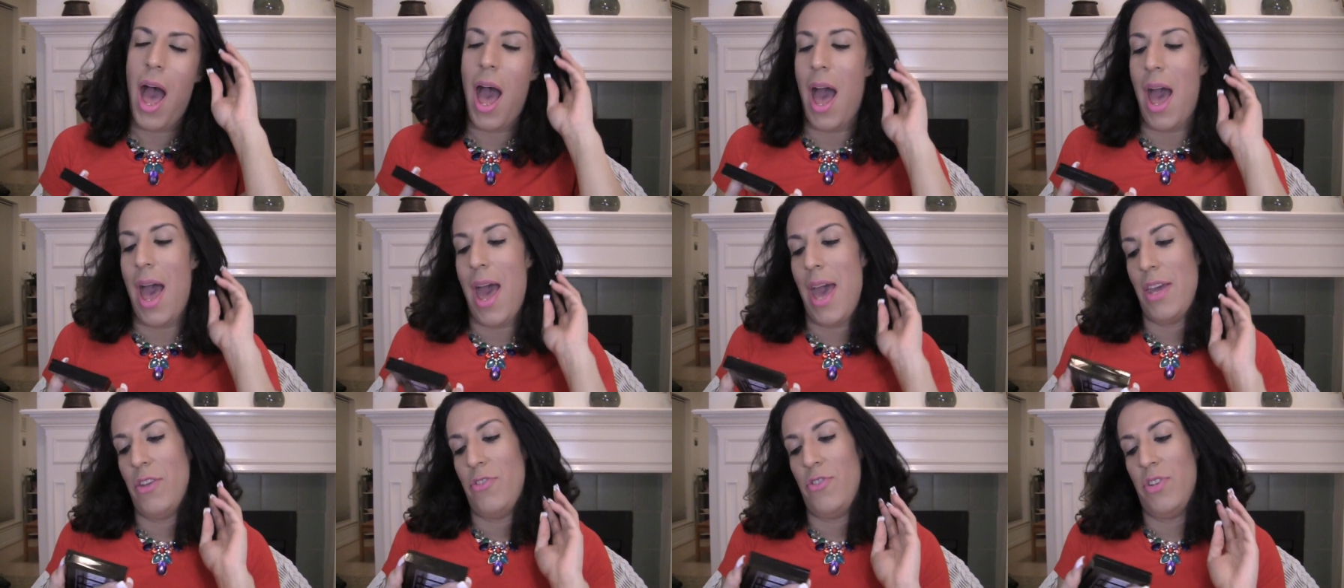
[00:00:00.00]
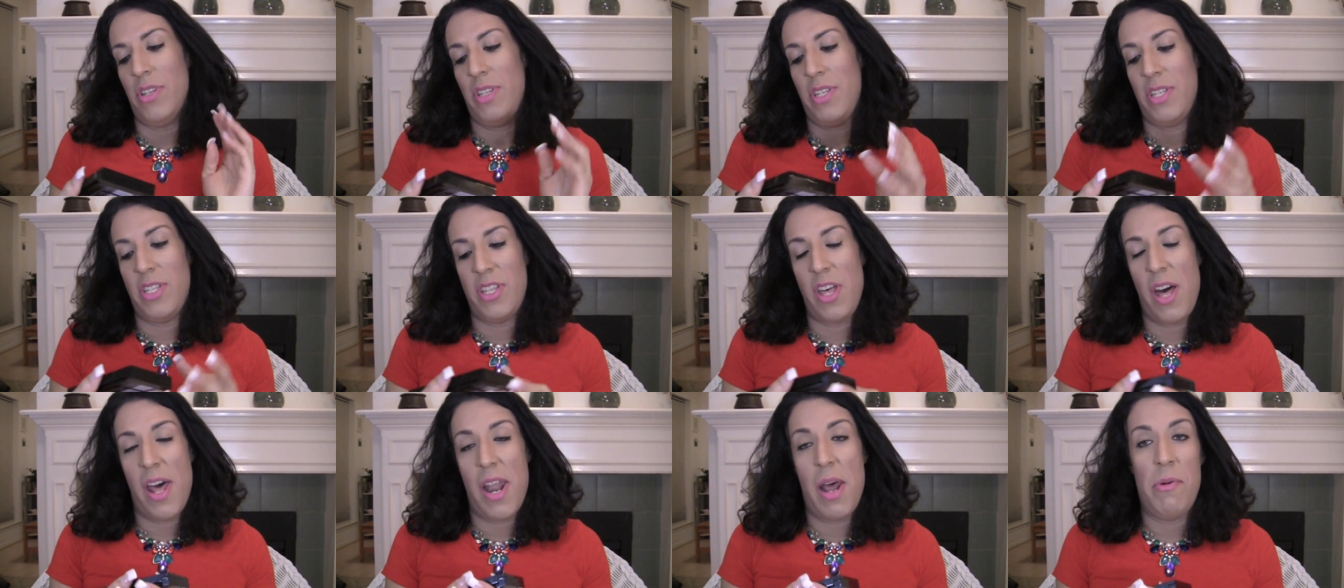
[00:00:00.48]
I just
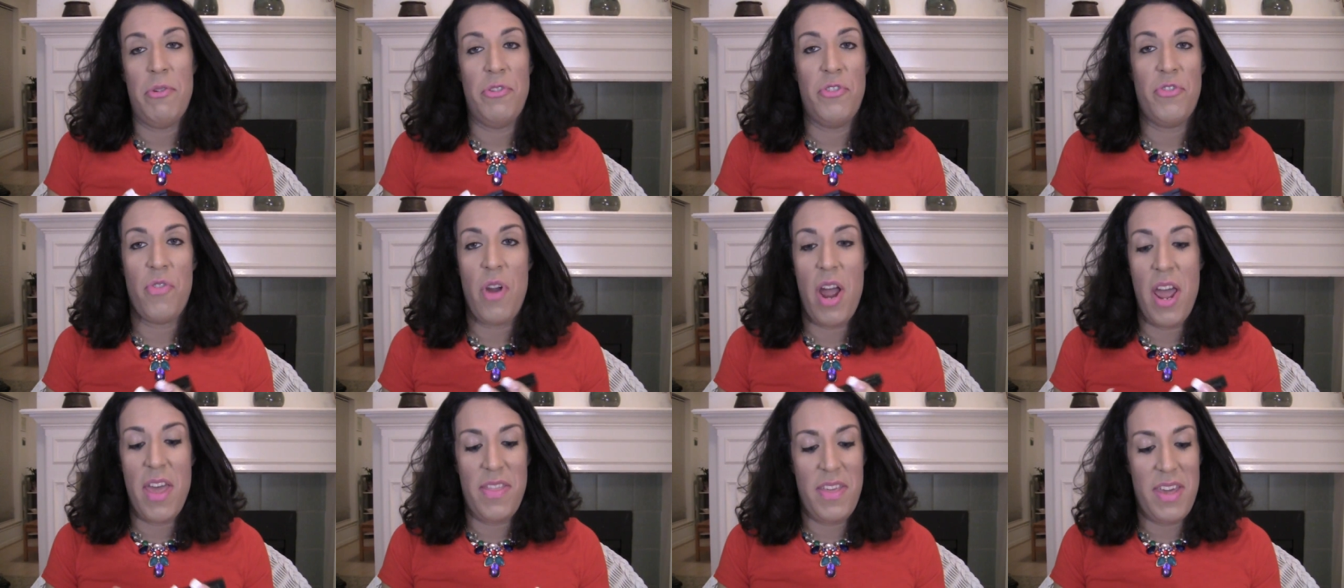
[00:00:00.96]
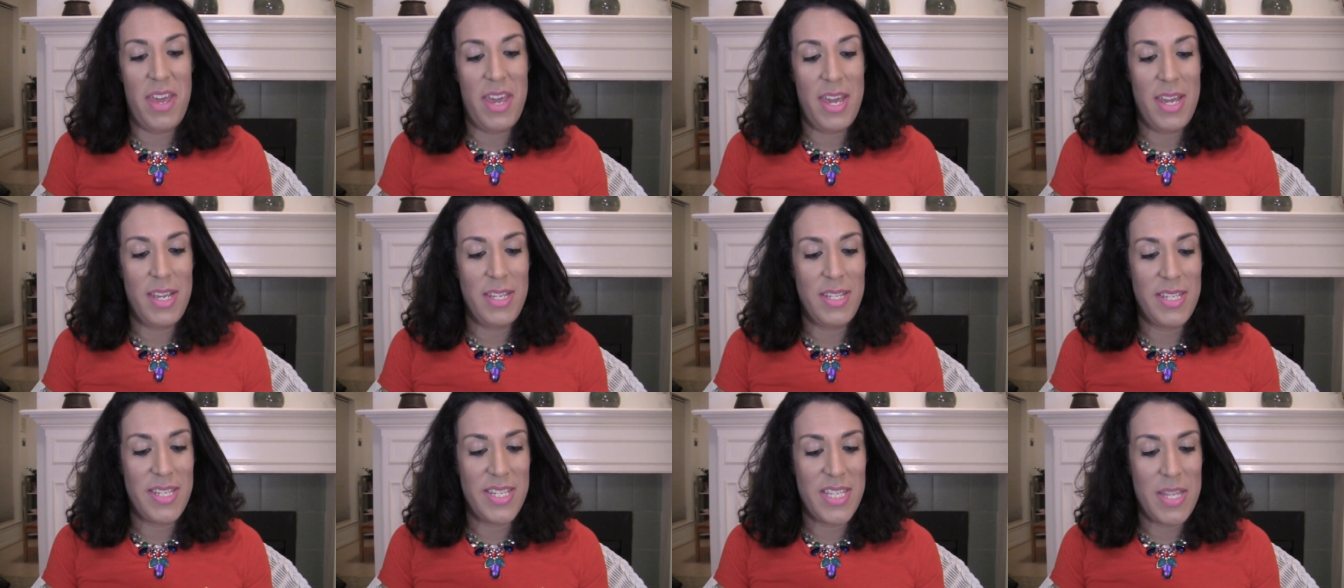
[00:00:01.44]
thought I would try this.